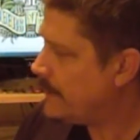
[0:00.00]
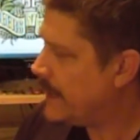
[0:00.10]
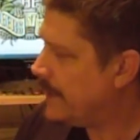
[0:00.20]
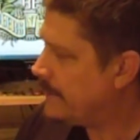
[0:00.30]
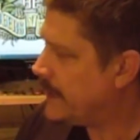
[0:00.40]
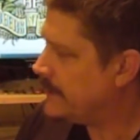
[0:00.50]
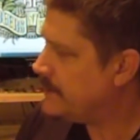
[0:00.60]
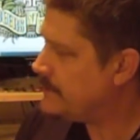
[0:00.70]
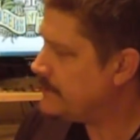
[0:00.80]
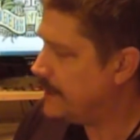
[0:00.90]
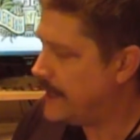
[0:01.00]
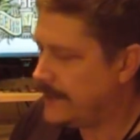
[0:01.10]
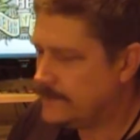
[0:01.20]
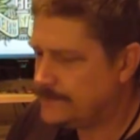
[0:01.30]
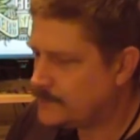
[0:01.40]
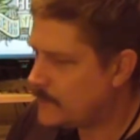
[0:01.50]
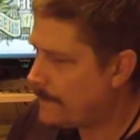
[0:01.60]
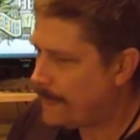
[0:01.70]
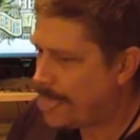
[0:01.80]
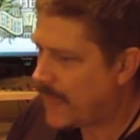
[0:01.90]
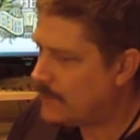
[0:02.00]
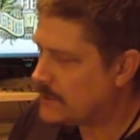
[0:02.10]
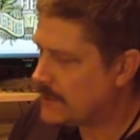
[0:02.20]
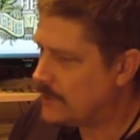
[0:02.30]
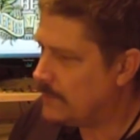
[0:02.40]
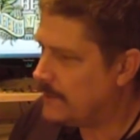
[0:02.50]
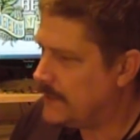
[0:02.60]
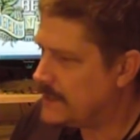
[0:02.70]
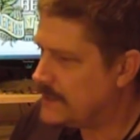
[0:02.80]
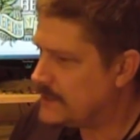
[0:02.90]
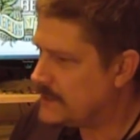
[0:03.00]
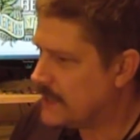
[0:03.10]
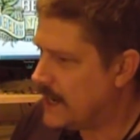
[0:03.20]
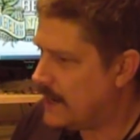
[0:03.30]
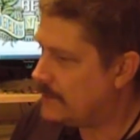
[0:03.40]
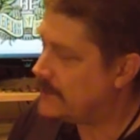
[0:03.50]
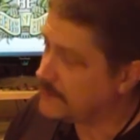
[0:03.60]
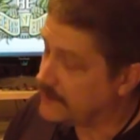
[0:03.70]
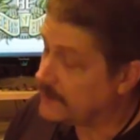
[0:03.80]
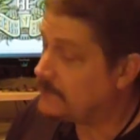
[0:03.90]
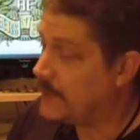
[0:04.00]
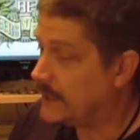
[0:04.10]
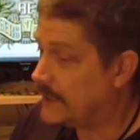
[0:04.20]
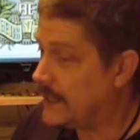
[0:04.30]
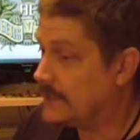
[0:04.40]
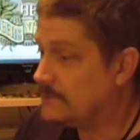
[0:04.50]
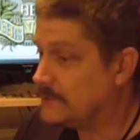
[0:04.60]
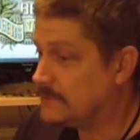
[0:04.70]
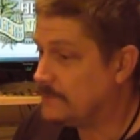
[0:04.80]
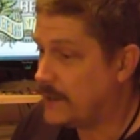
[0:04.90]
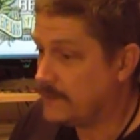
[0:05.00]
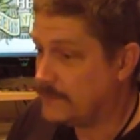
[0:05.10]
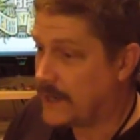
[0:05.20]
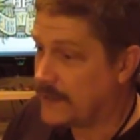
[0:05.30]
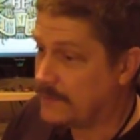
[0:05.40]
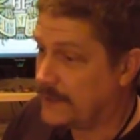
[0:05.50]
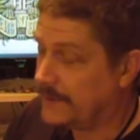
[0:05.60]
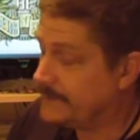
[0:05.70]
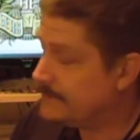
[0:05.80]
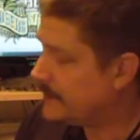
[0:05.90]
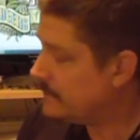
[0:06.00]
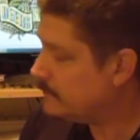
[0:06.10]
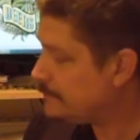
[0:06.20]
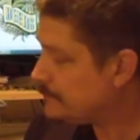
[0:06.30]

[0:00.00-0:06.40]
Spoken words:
But yeah, I'm getting used to it now. It was a little bit bitter to start with, but you expect that. It's what part of the beer is. But